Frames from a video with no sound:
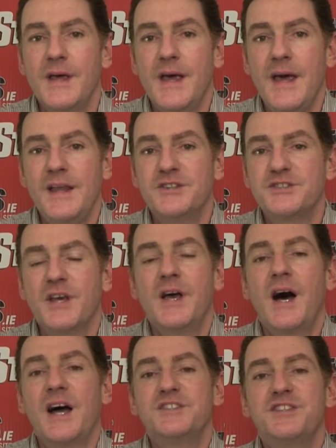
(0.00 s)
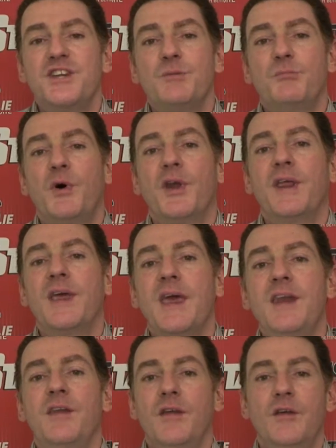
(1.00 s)
Hence, I see them putting
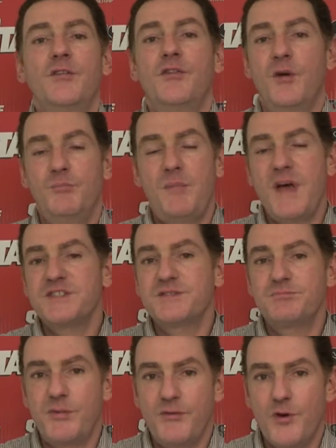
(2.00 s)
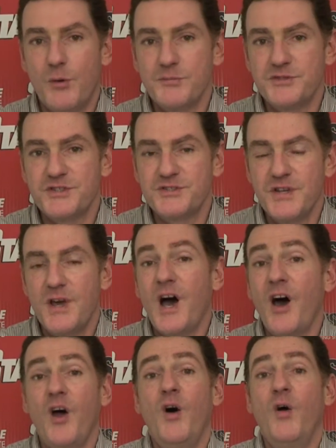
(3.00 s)
in their best performances
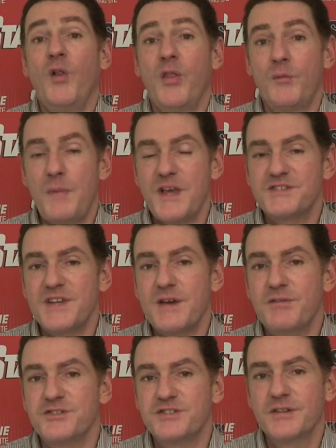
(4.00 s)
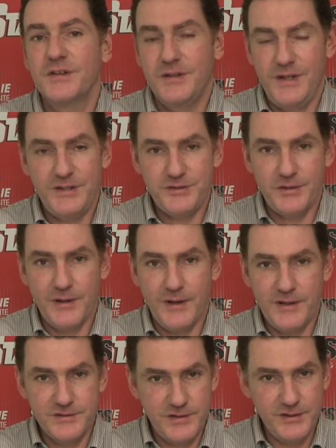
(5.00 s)
and all their best efforts into the
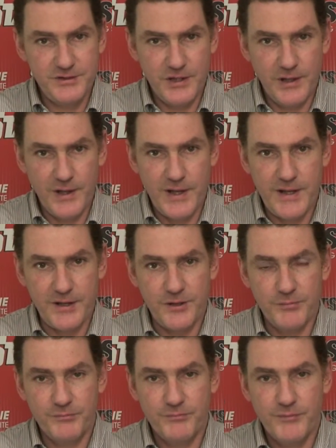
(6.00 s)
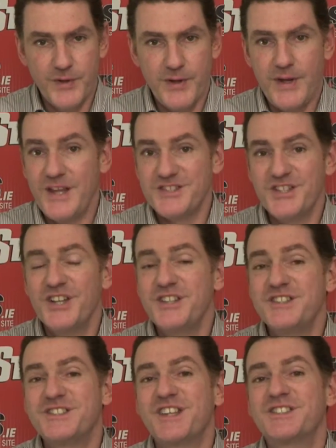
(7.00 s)
league. It's
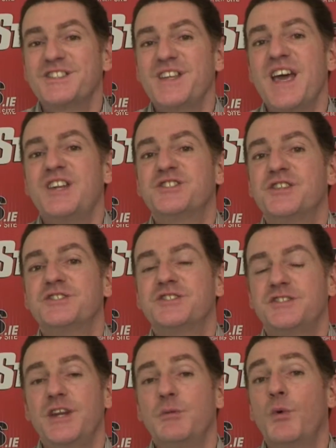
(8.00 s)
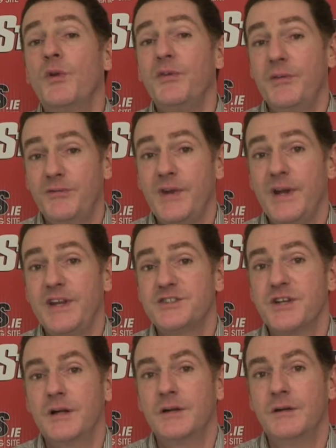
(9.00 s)
1968 since City won the league
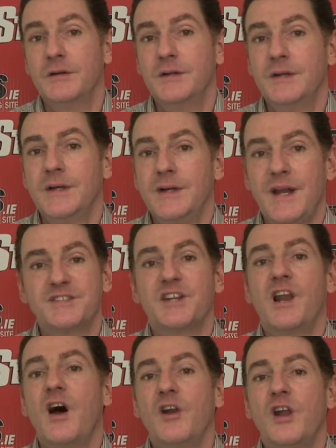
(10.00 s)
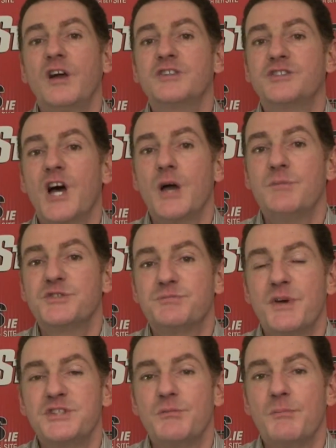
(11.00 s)
title. That's a long, long time,
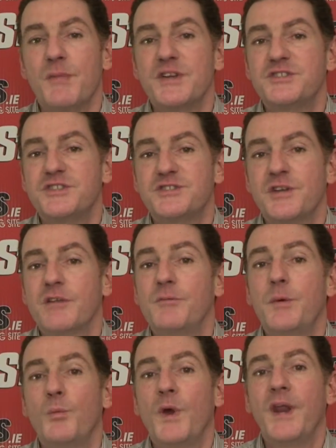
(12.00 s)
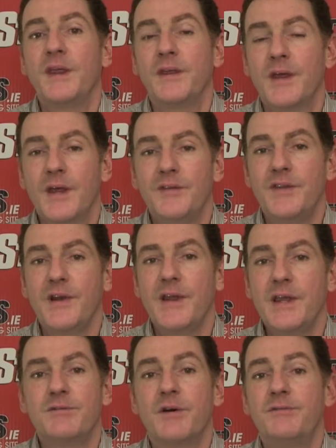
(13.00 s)
especially when Manchester United have been winning the
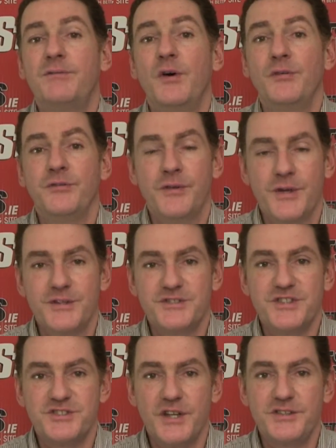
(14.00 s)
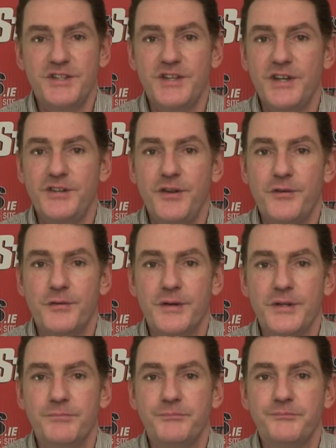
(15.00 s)
league for fun since 1993.